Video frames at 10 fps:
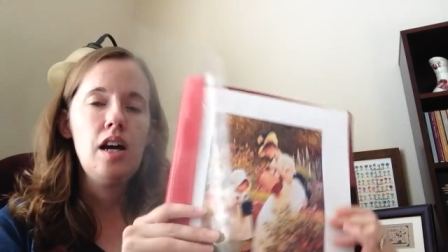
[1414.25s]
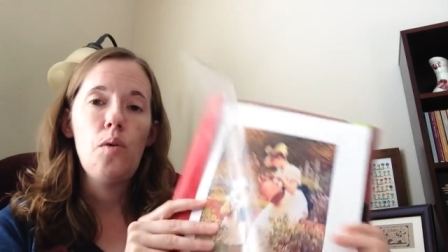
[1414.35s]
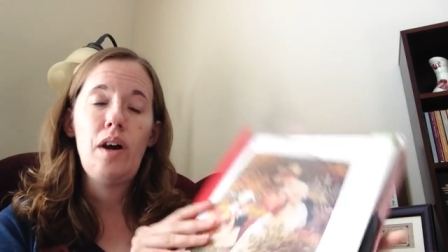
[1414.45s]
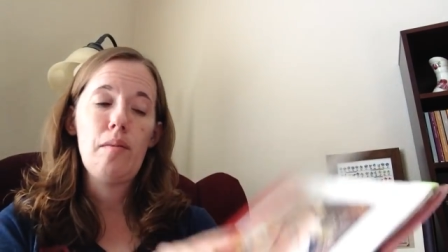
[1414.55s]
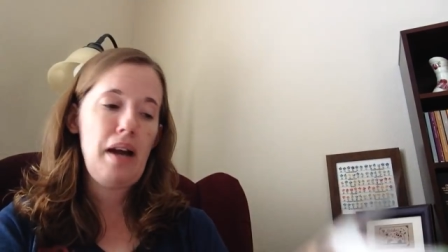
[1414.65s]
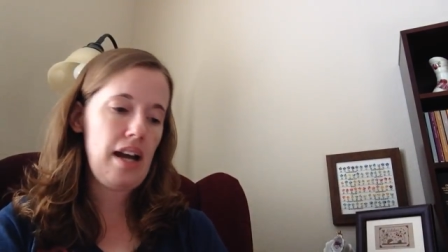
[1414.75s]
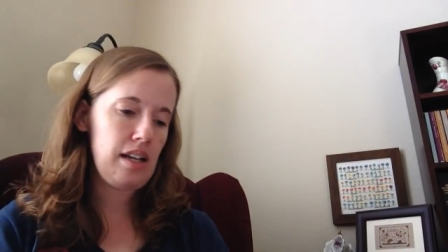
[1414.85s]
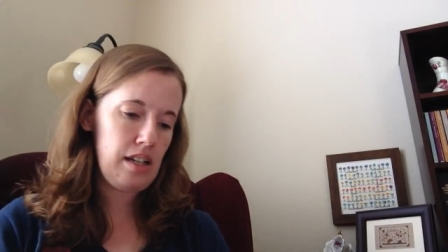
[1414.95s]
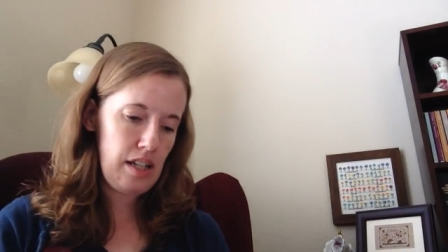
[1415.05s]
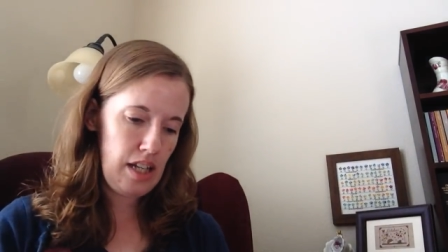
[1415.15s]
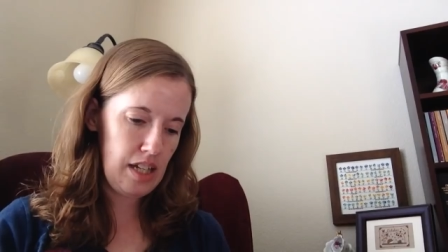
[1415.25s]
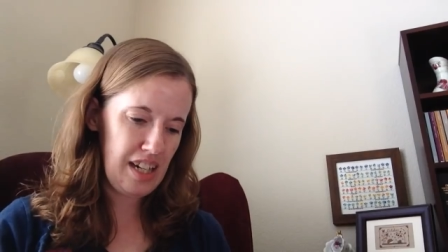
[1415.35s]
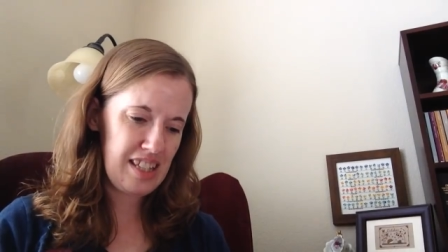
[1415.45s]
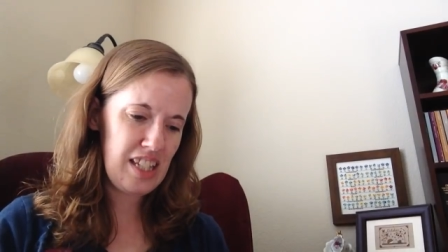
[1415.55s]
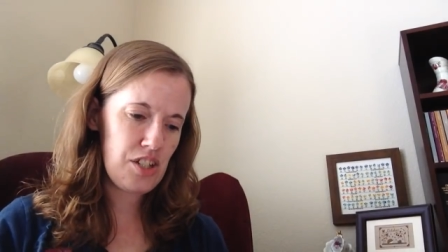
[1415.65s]
a while back. And
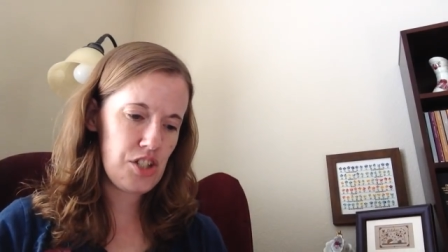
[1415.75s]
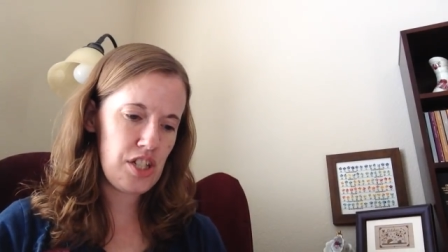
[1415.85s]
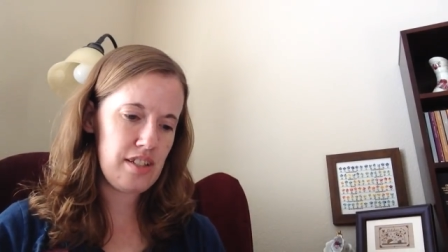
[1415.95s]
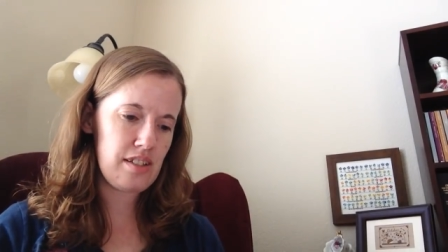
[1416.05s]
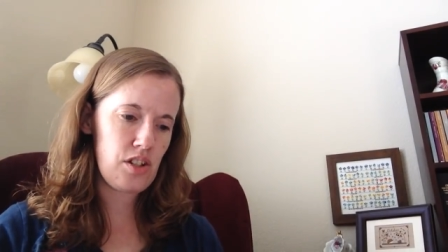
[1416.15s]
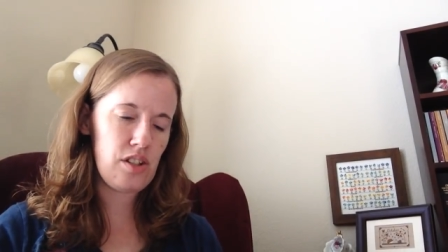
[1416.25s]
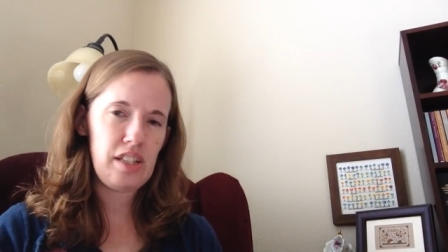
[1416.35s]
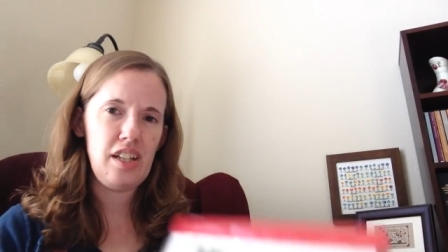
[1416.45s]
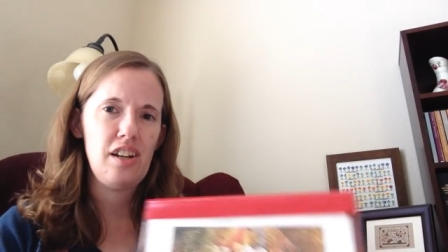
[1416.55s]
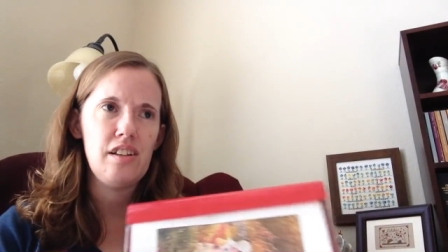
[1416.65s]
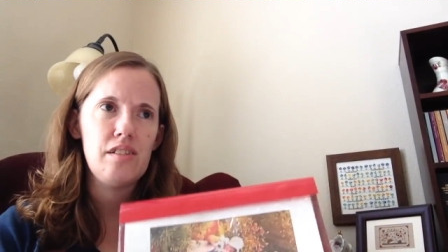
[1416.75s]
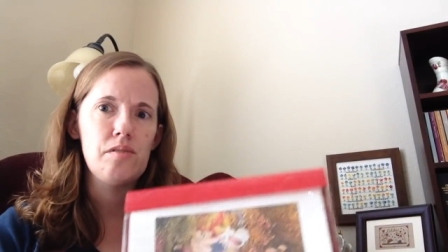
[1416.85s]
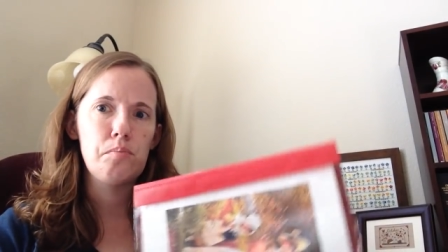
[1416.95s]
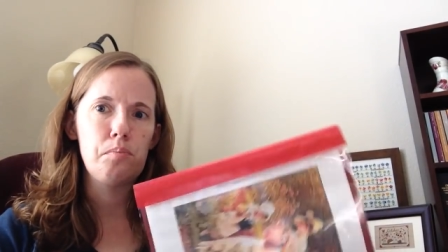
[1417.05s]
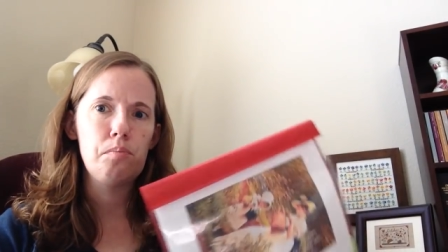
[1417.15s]
I think she's currently on
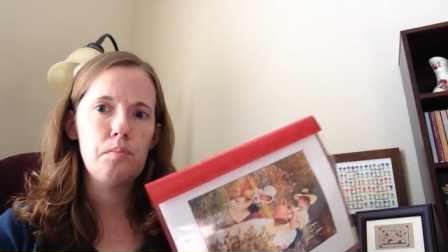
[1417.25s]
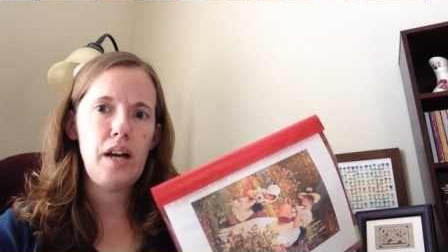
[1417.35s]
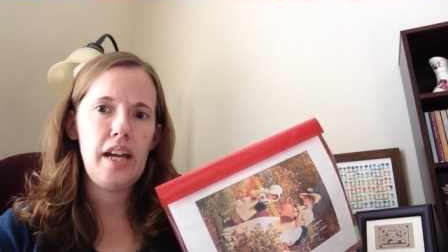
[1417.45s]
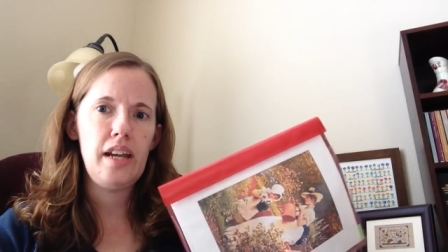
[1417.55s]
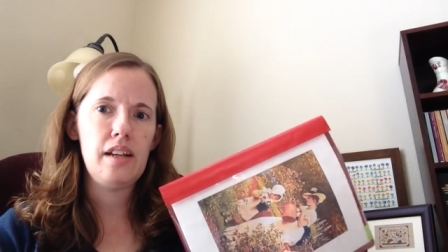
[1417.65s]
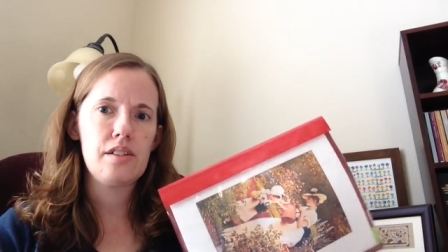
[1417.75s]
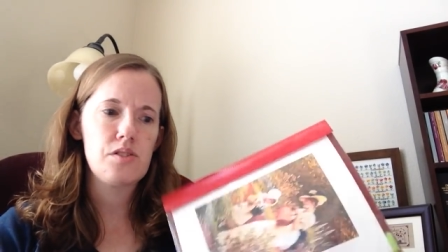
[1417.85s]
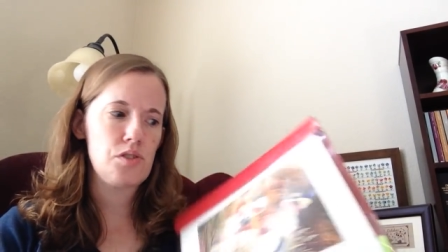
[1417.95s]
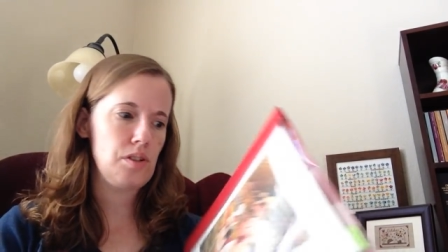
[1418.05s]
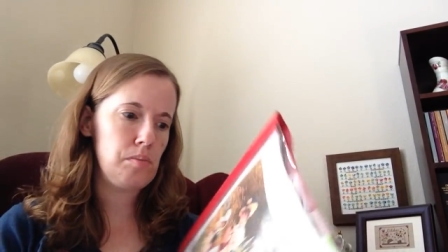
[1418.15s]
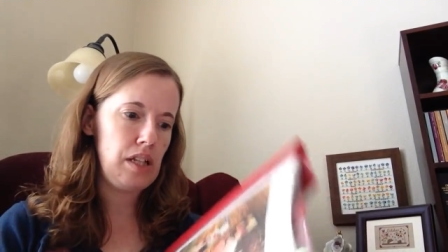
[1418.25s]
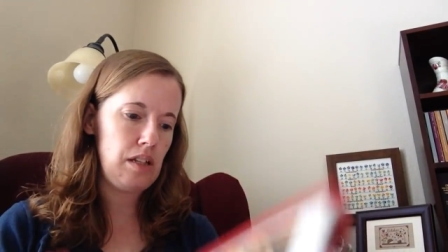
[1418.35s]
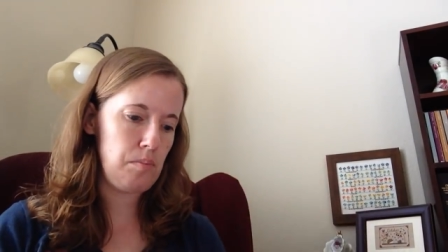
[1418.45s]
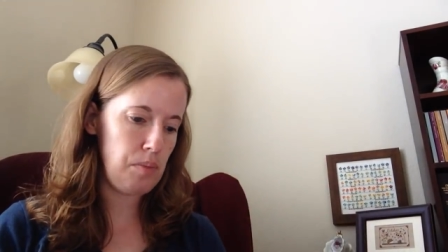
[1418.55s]
hiatus or something.